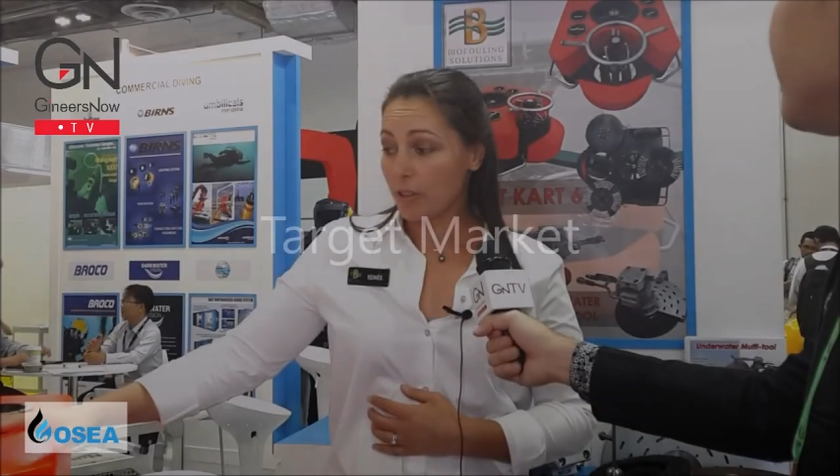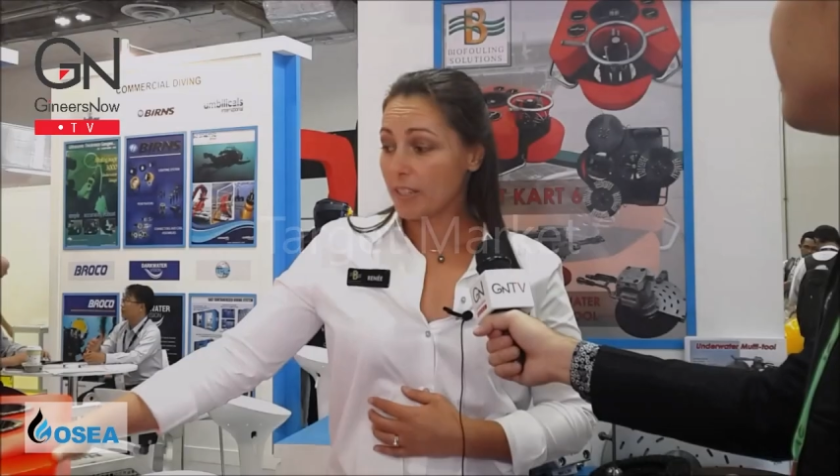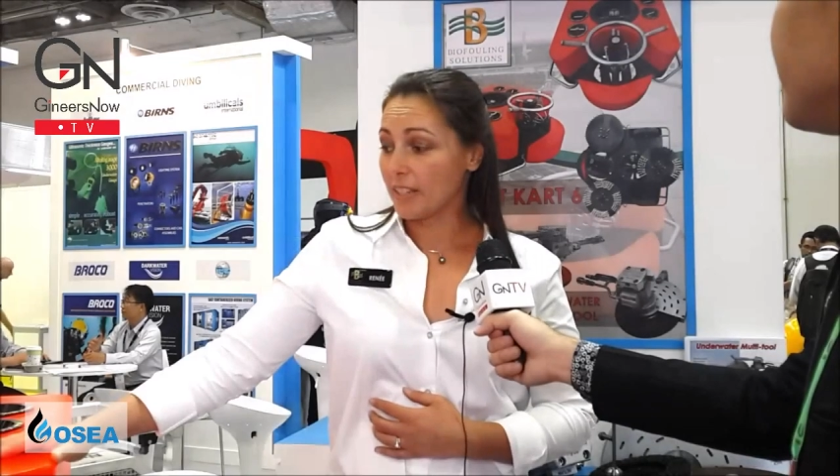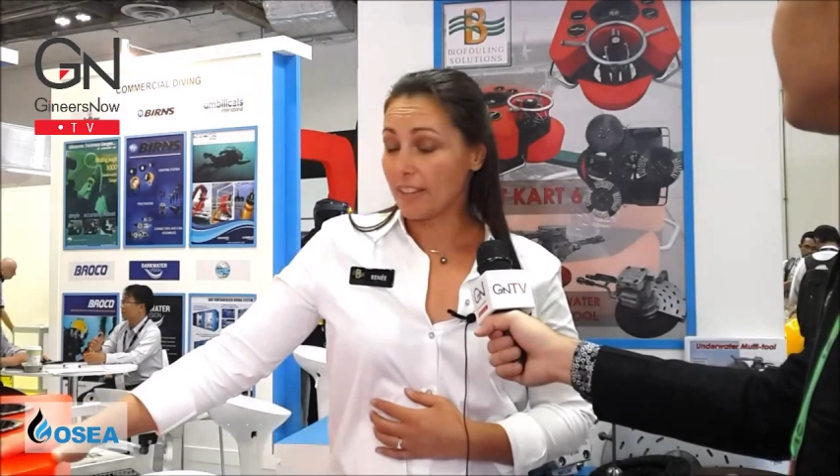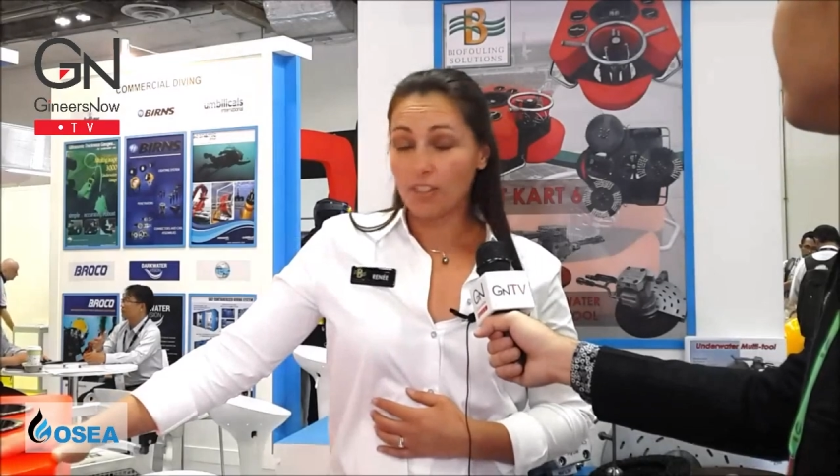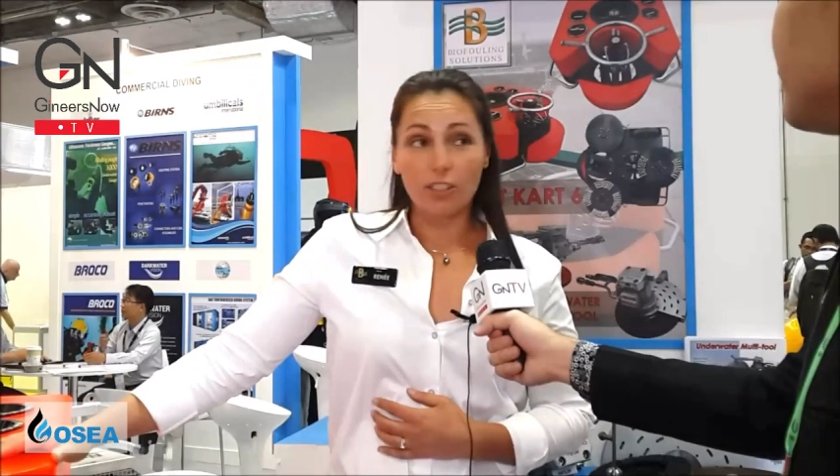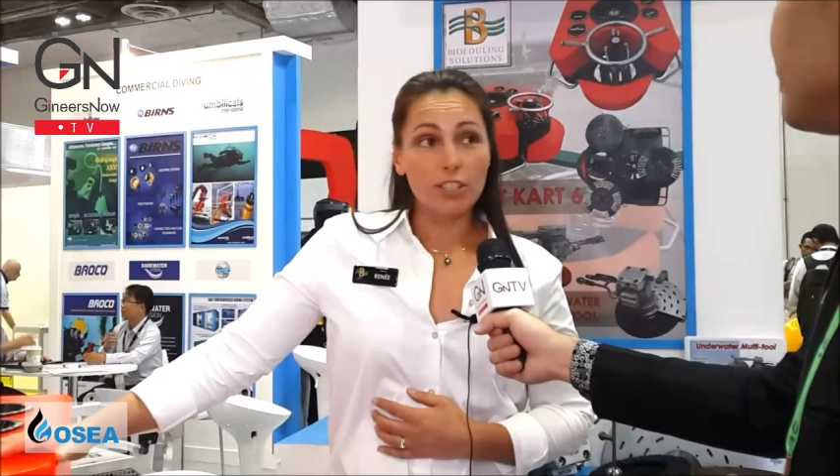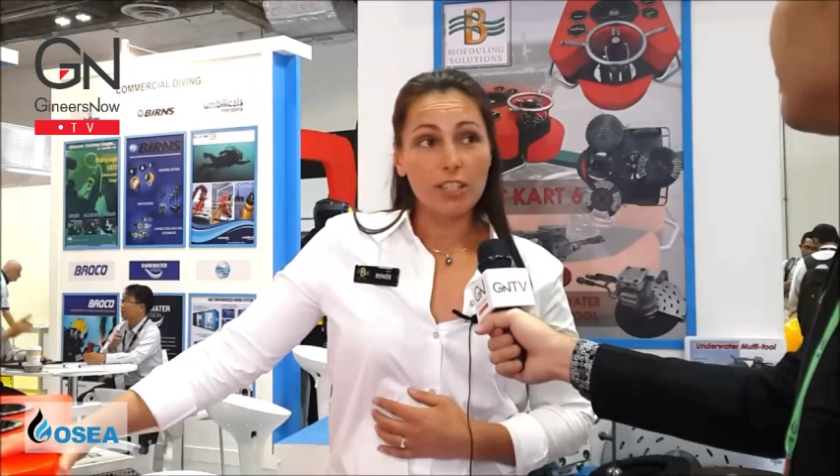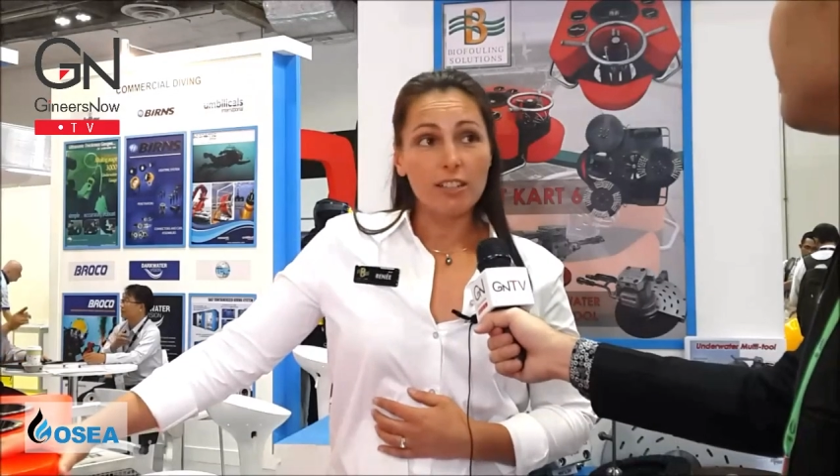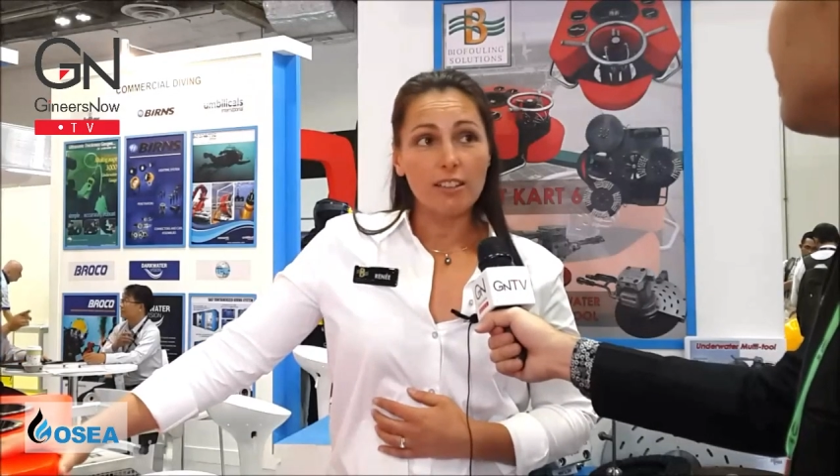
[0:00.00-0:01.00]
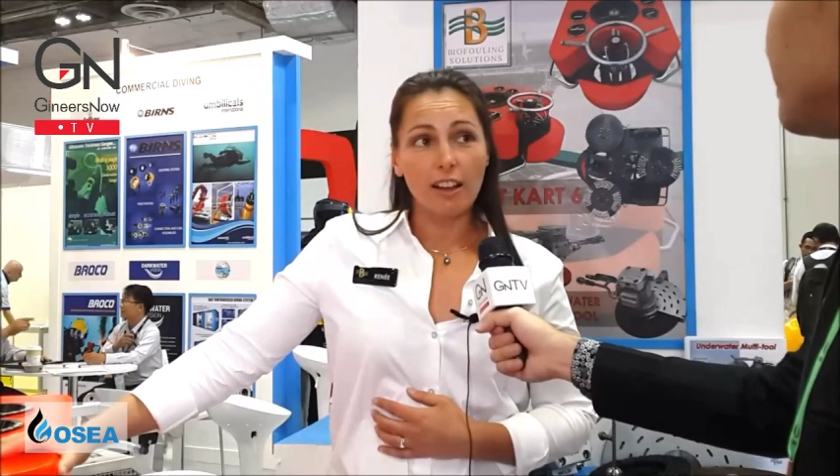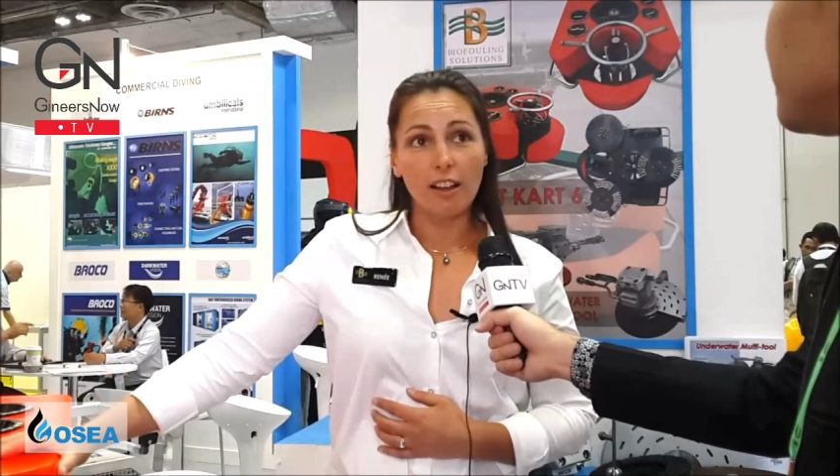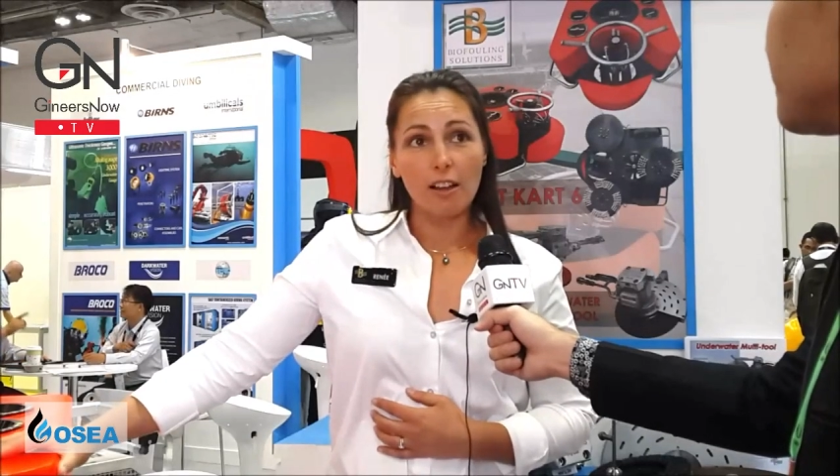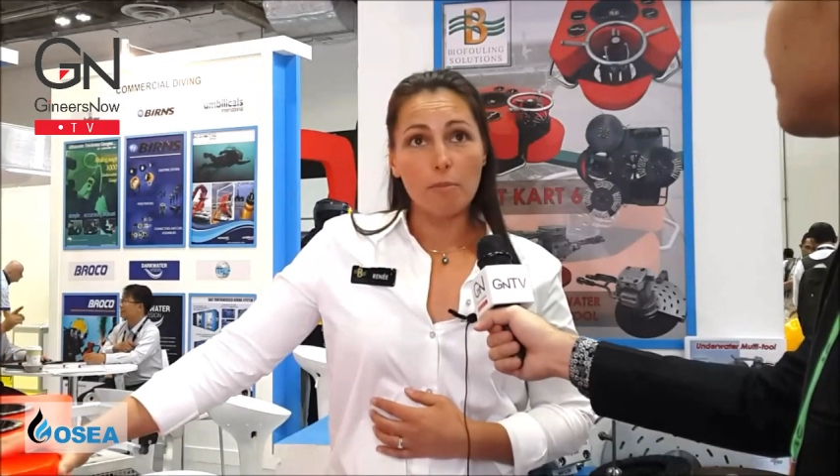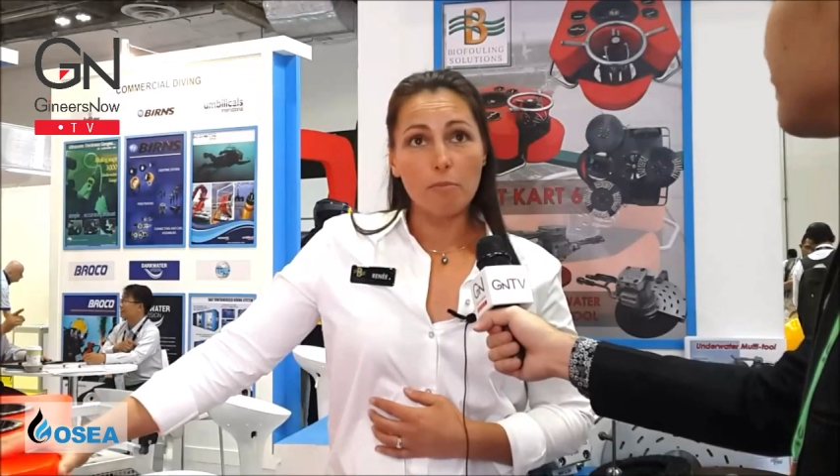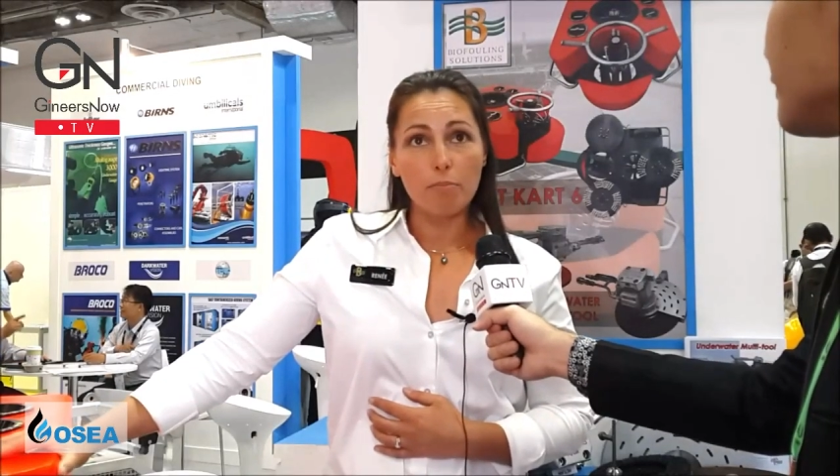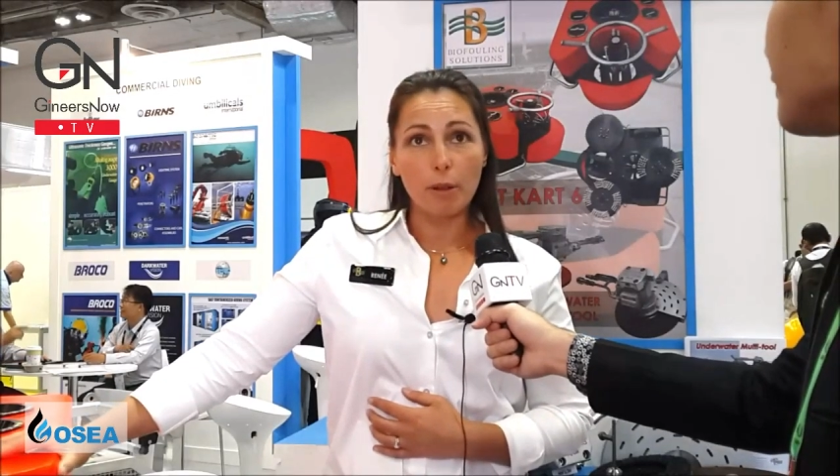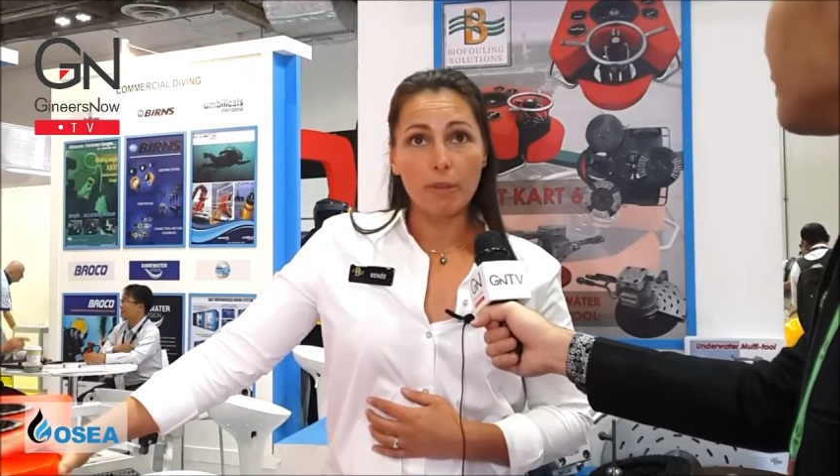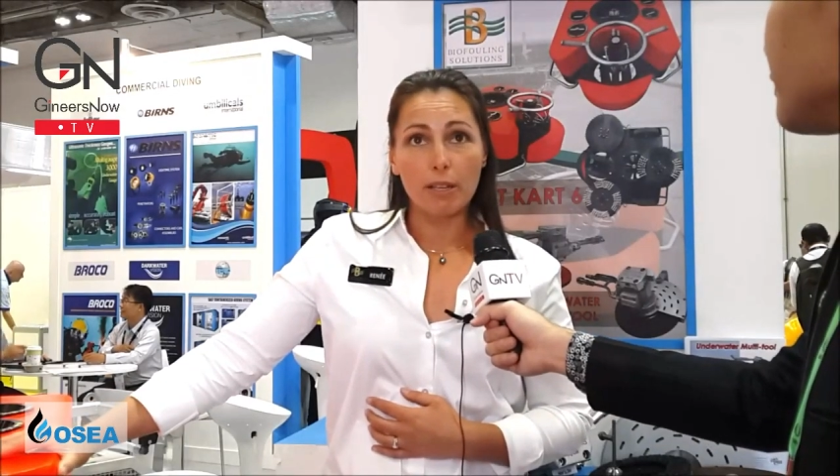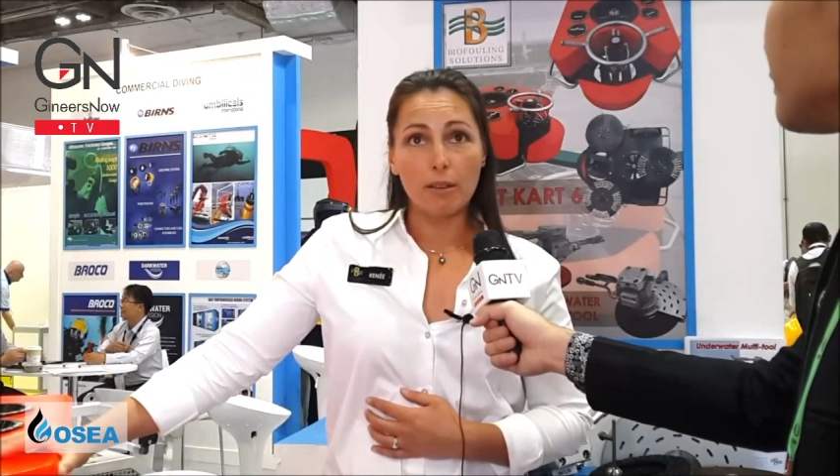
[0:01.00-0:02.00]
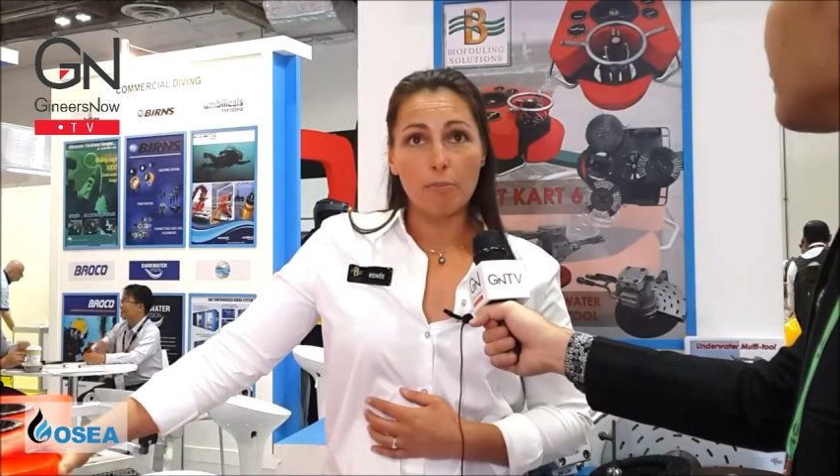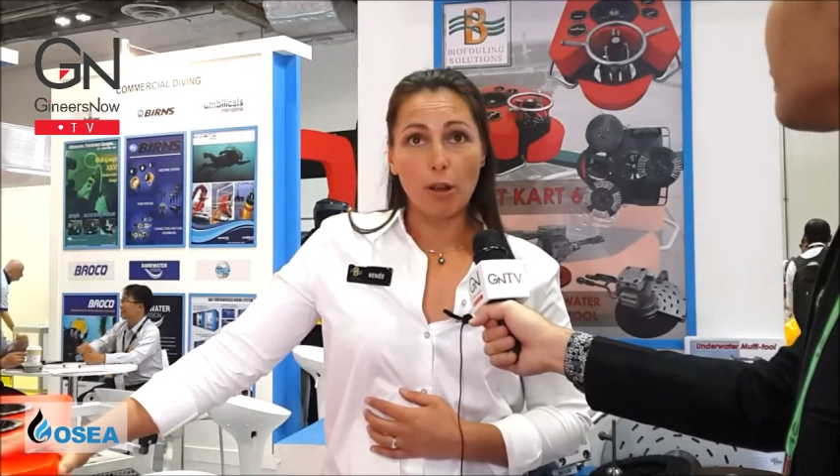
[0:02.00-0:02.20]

For this technology, probably